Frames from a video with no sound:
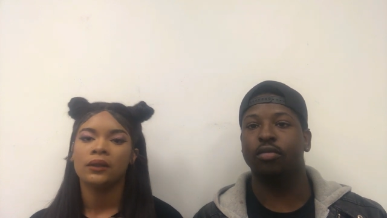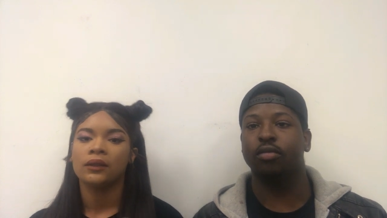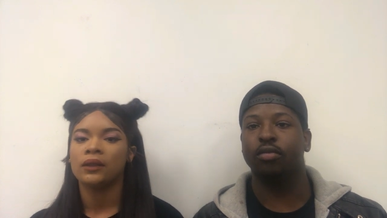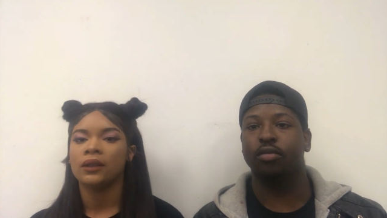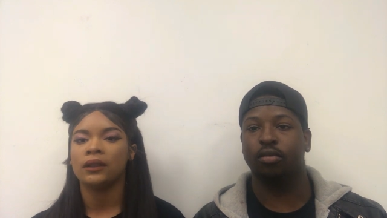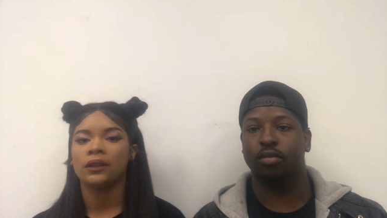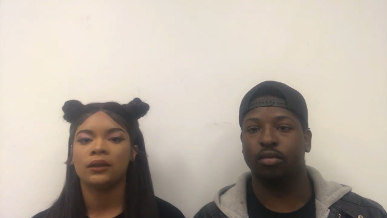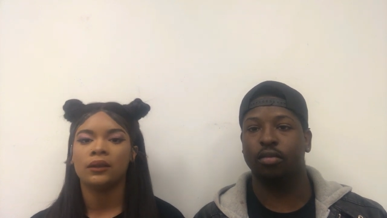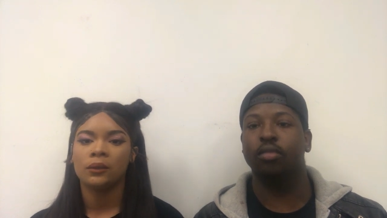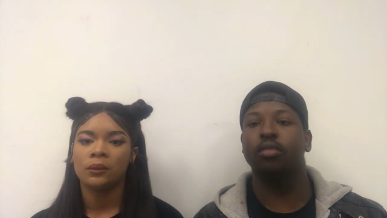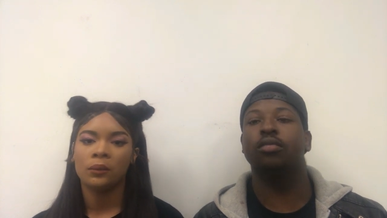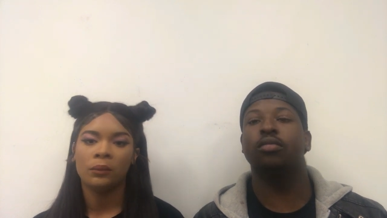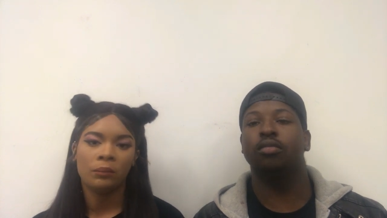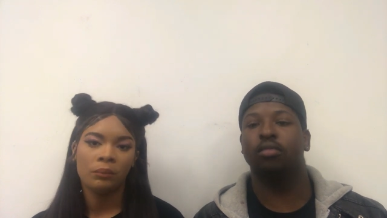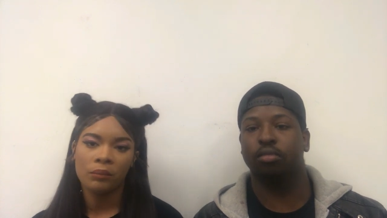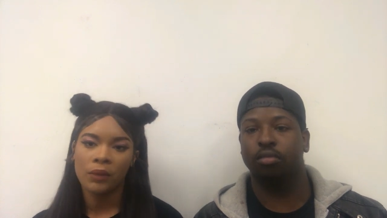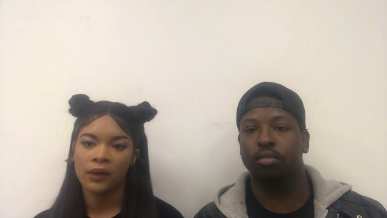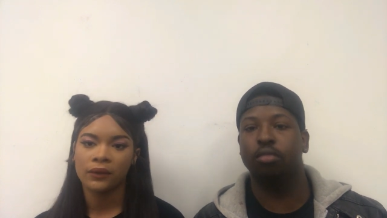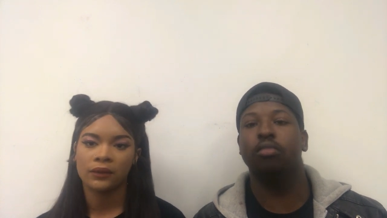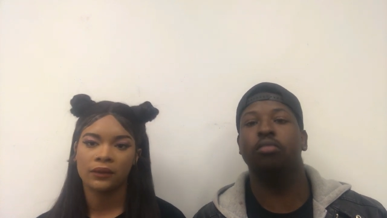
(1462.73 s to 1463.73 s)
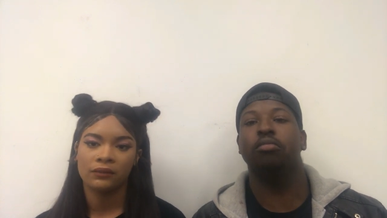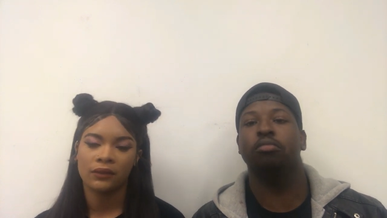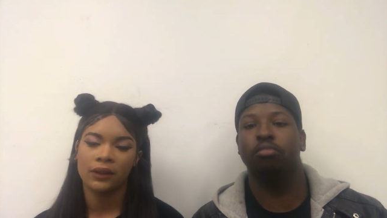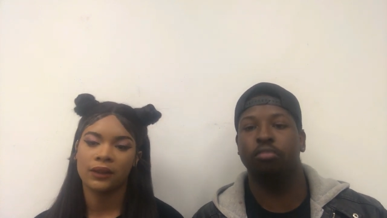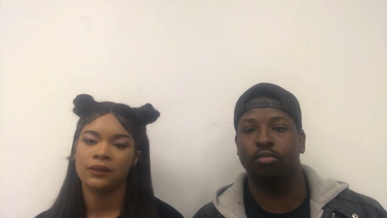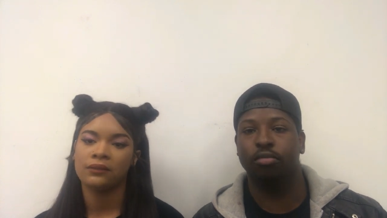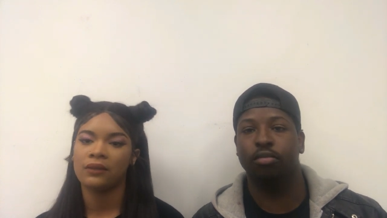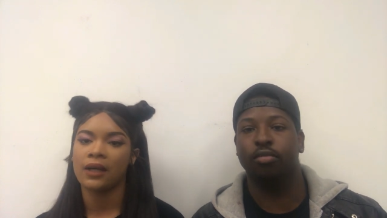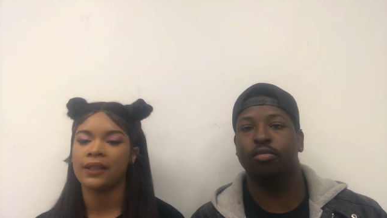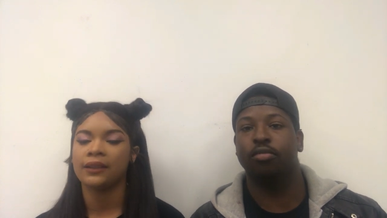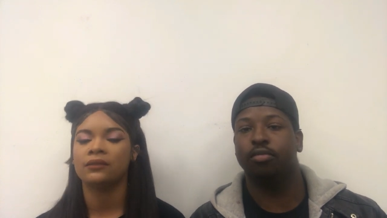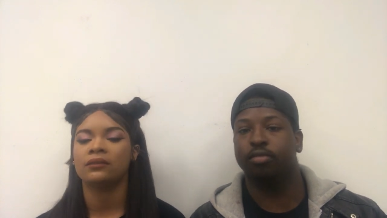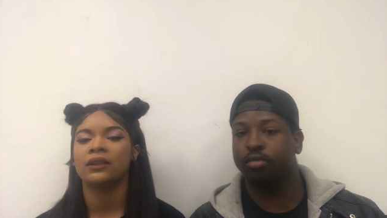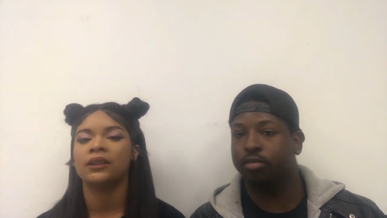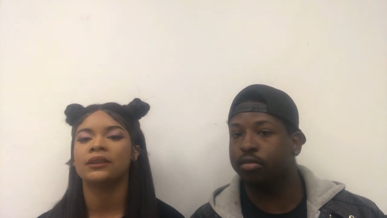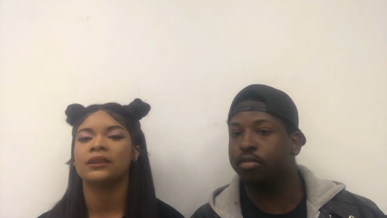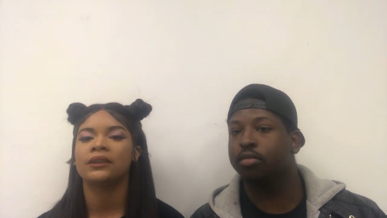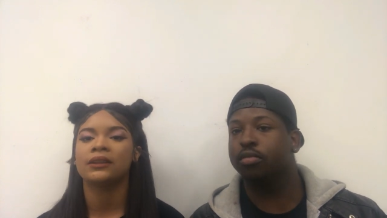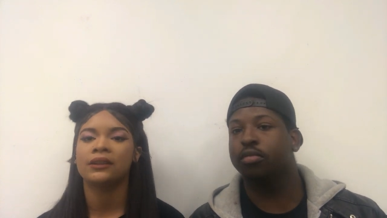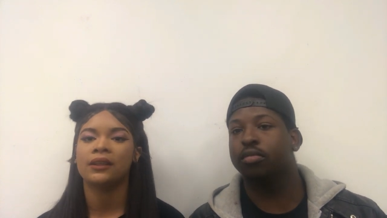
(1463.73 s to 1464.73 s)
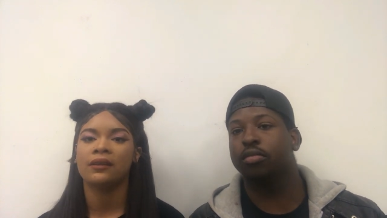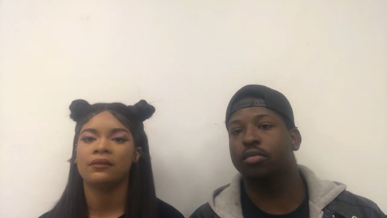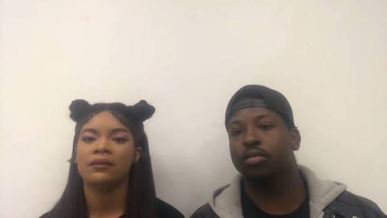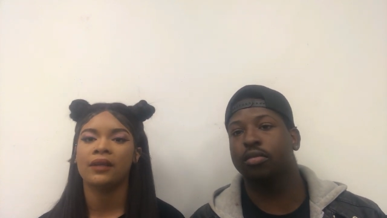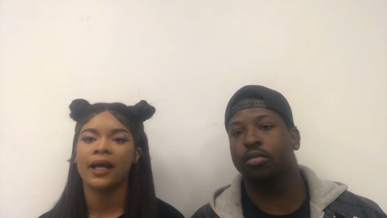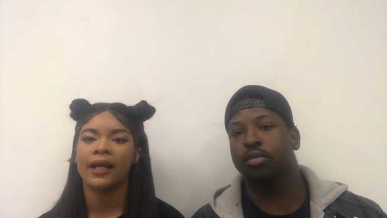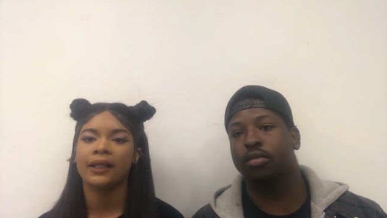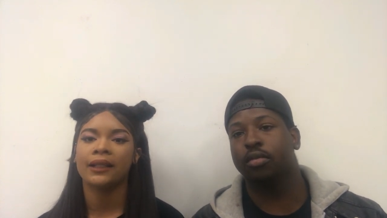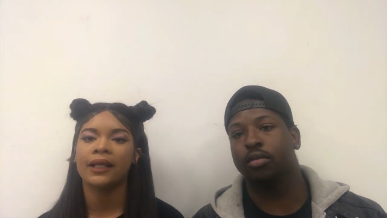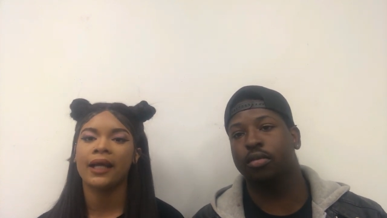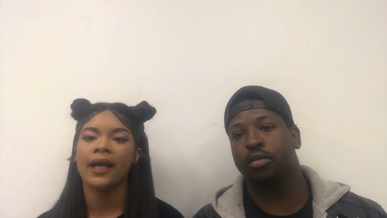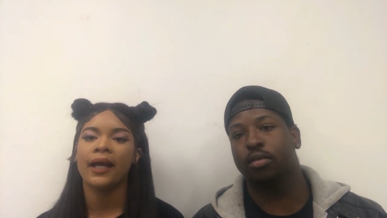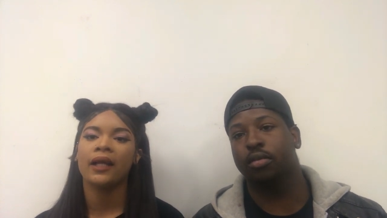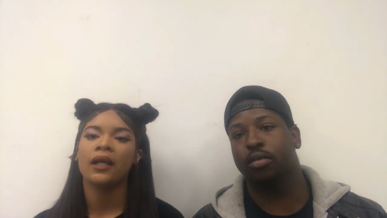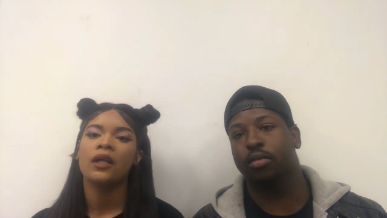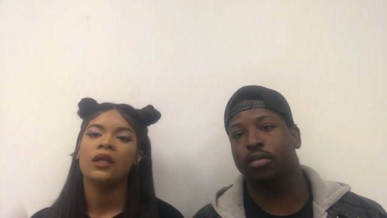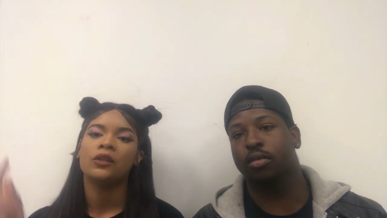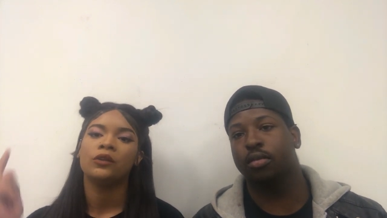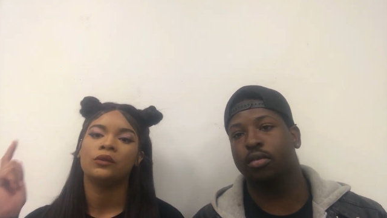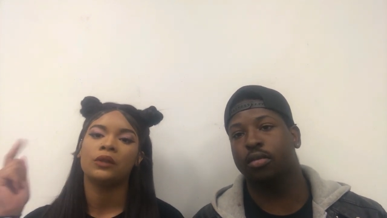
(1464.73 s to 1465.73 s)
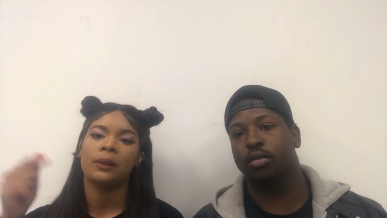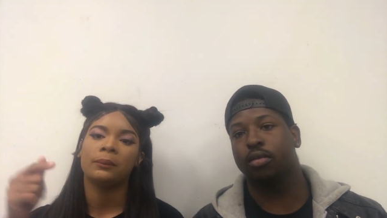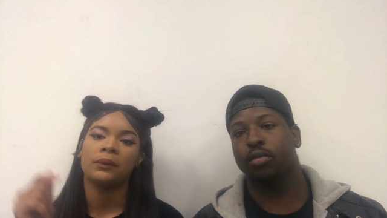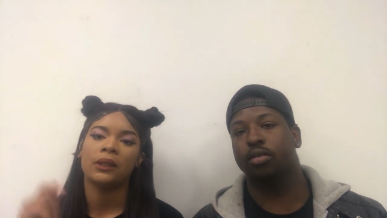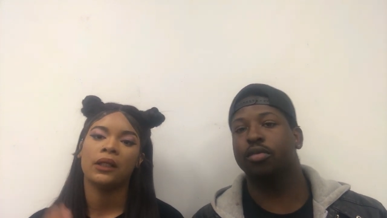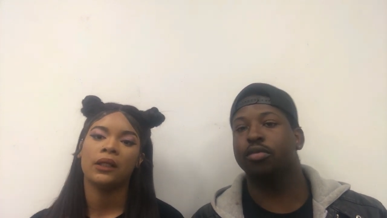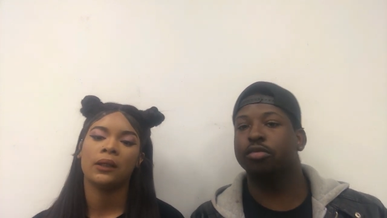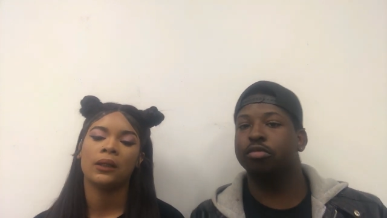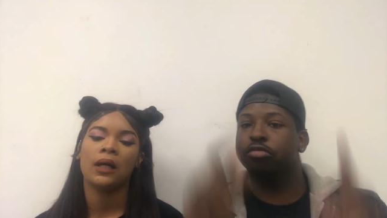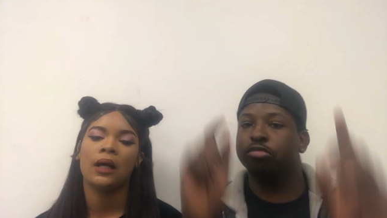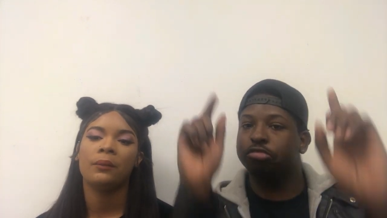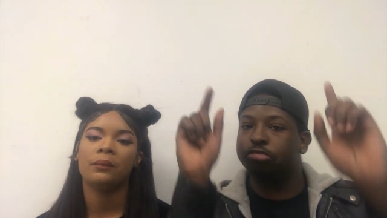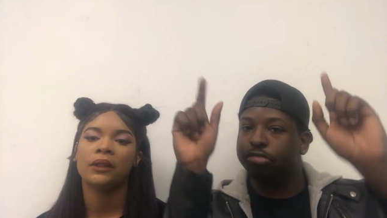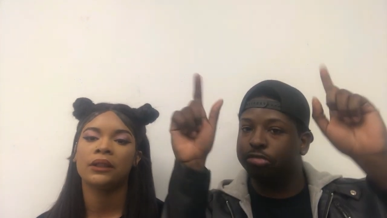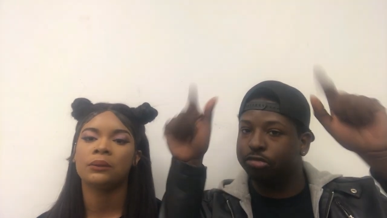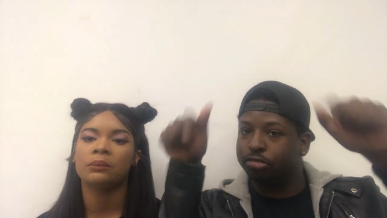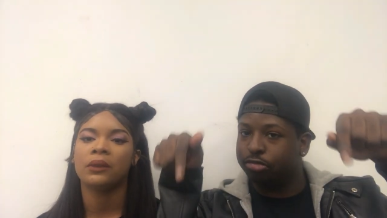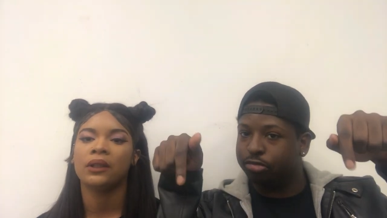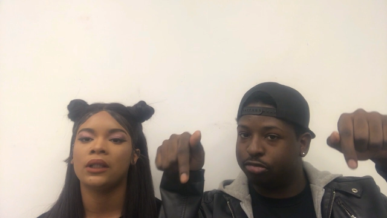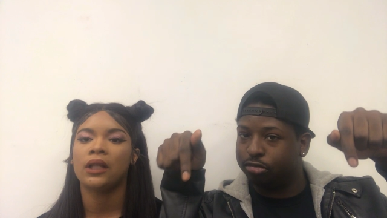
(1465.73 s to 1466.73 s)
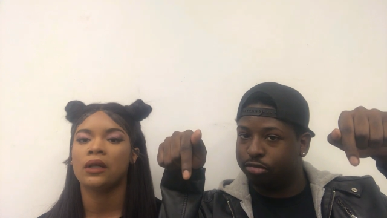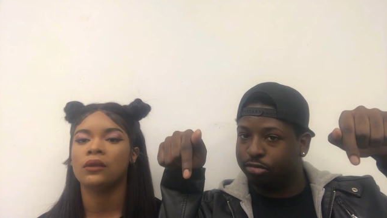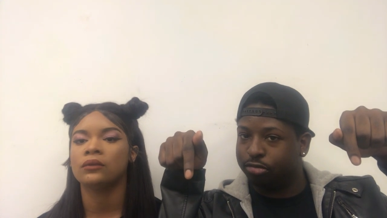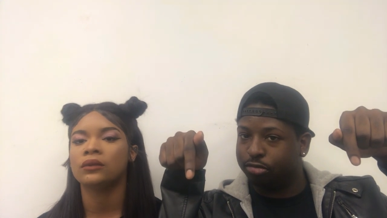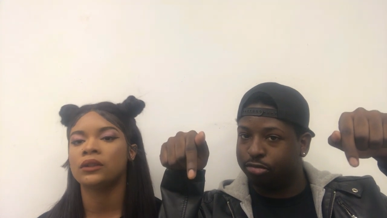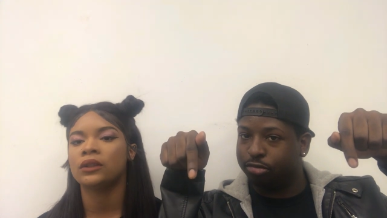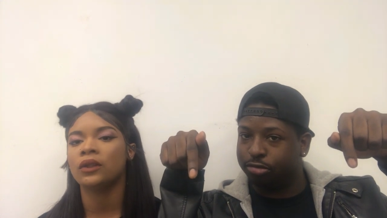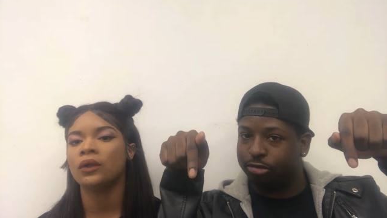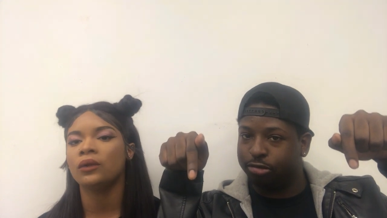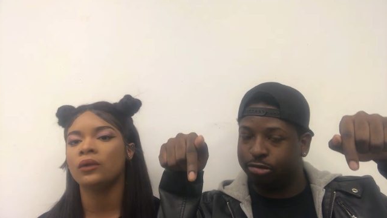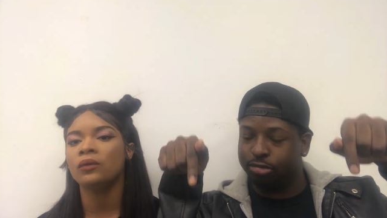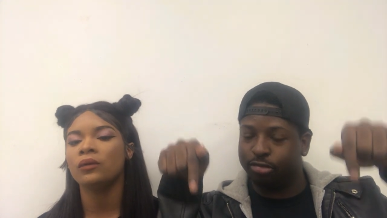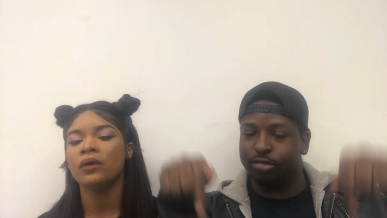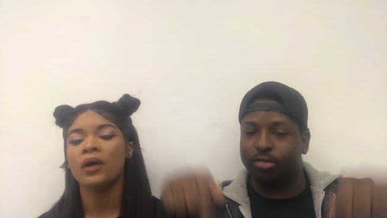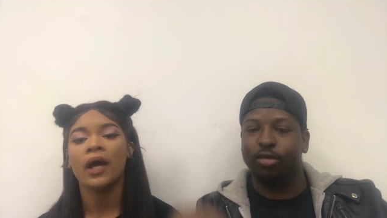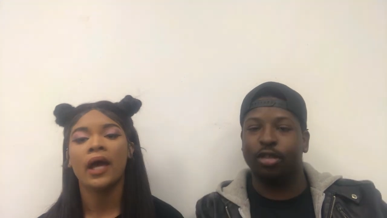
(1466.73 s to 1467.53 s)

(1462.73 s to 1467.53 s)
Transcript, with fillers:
Speaker 1: either both mm -hmm. of mm-hmm. us, vice versa, and stuff like that, drop that in the comments below too.